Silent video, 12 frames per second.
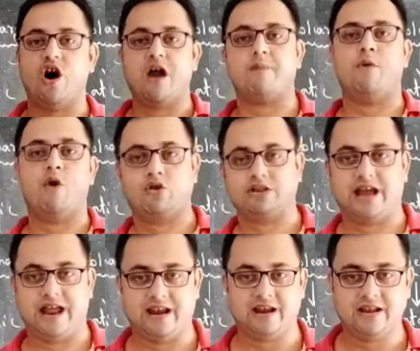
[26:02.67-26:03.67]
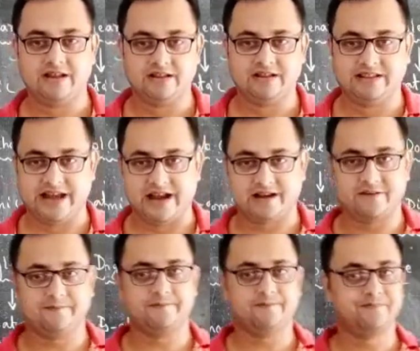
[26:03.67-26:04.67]
or more than
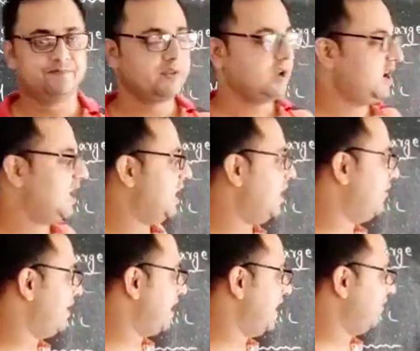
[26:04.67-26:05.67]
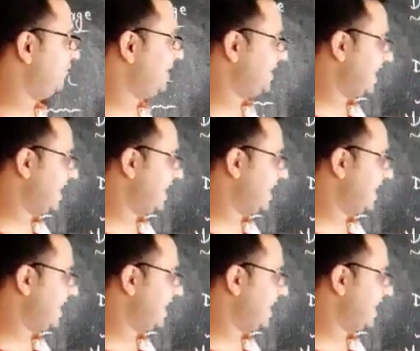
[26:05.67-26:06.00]
that. However, I will